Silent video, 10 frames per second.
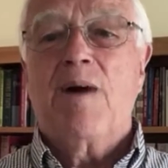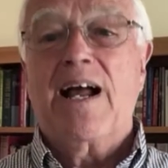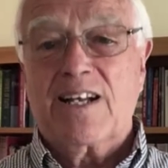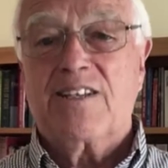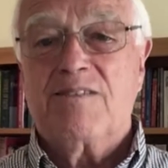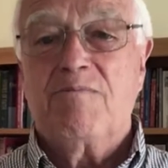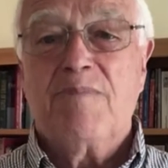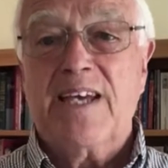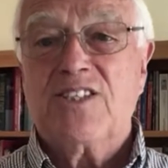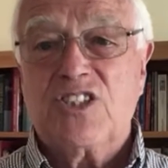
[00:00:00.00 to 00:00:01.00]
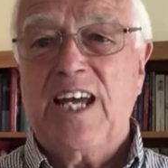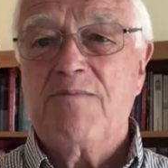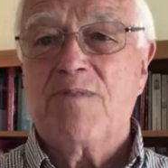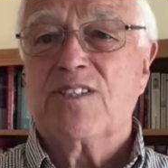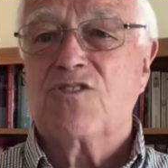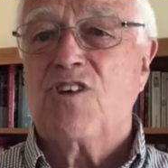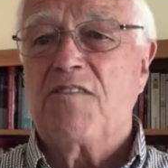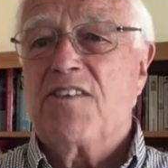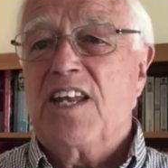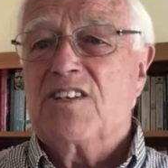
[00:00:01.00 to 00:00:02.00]
I'll make statements
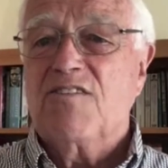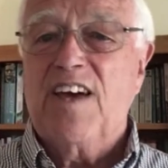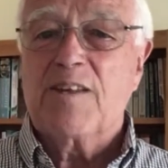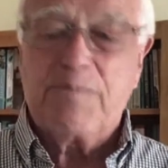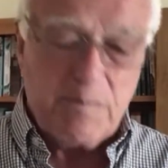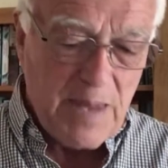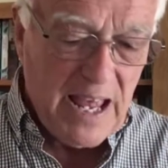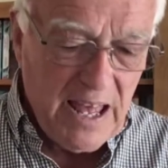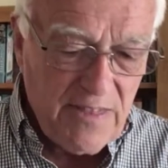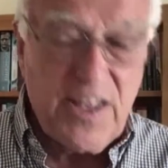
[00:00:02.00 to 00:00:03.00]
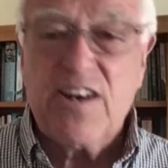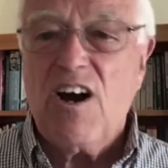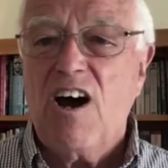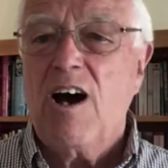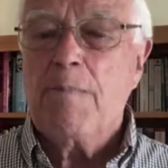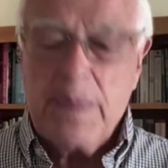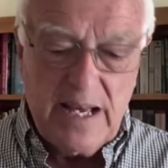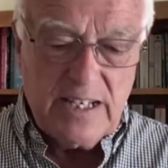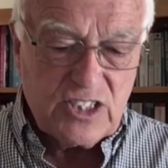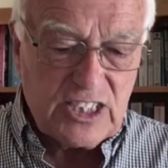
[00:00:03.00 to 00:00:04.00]
rather than develop them. There are
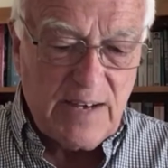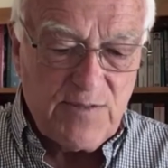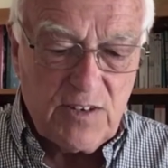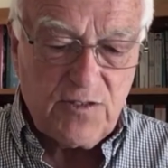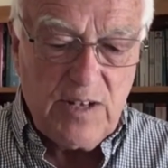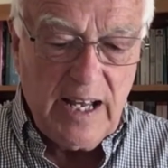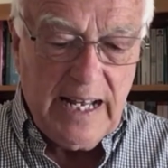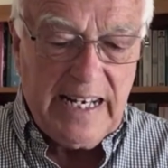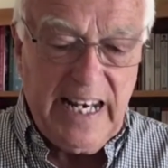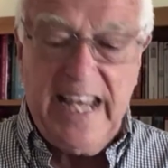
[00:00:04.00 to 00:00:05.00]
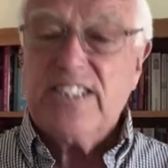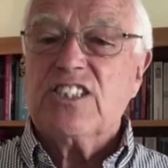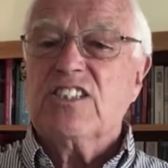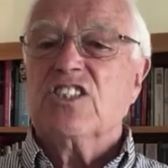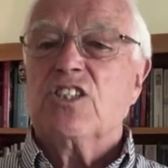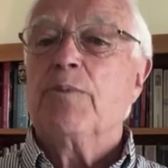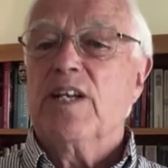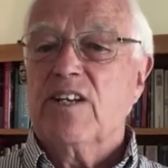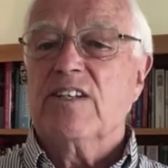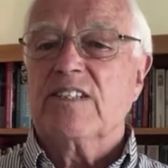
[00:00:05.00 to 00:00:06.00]
7 lessons to
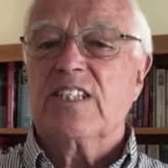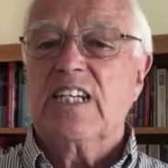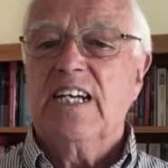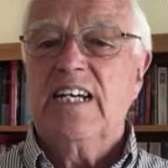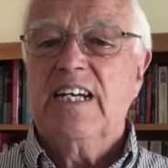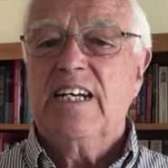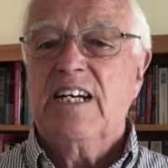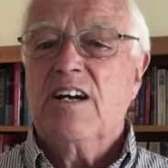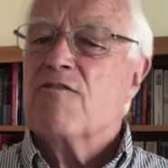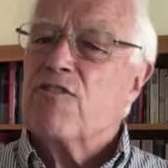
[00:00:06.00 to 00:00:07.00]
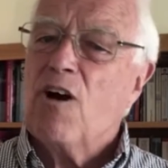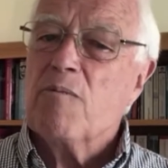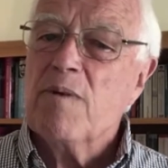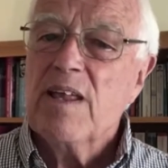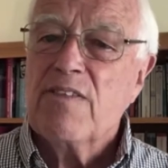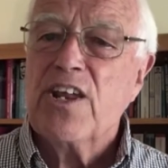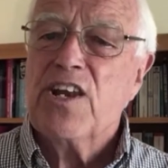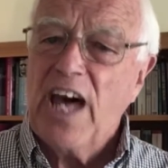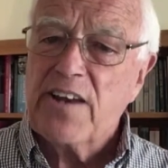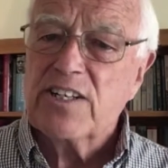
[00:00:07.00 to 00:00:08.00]
be learnt from the
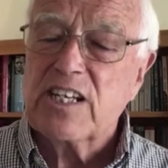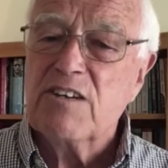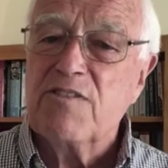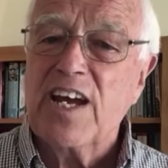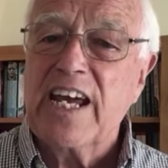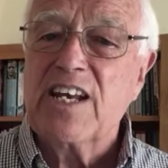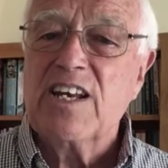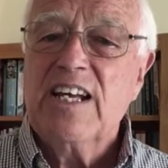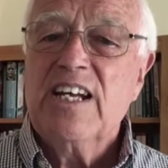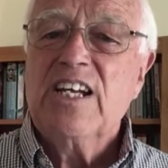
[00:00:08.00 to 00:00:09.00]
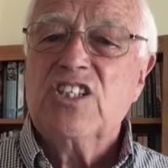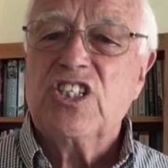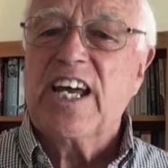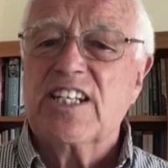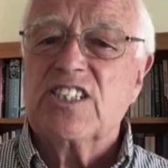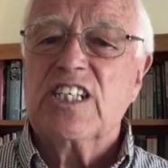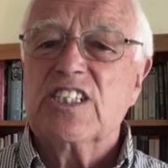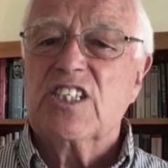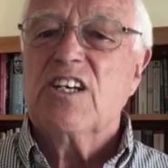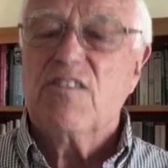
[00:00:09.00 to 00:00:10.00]
narrative in
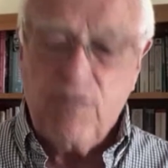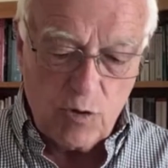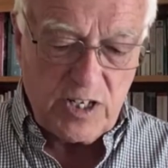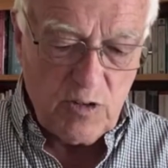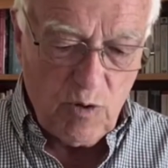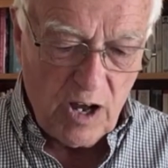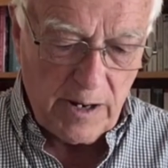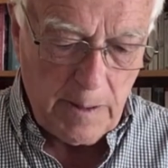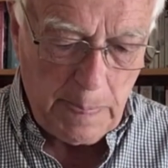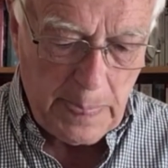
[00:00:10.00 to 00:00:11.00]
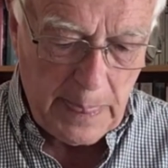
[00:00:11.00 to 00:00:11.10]
Genesis 41.